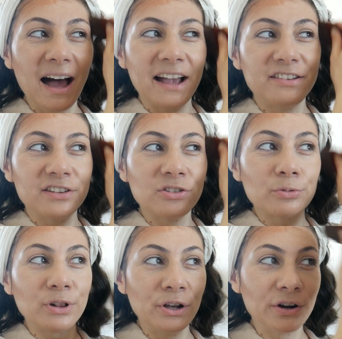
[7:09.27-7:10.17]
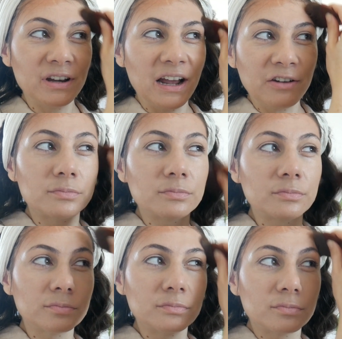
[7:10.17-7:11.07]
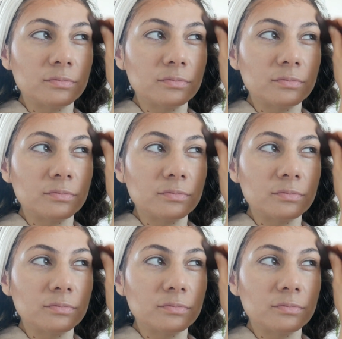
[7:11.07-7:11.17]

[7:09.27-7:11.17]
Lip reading: I just learned that phrase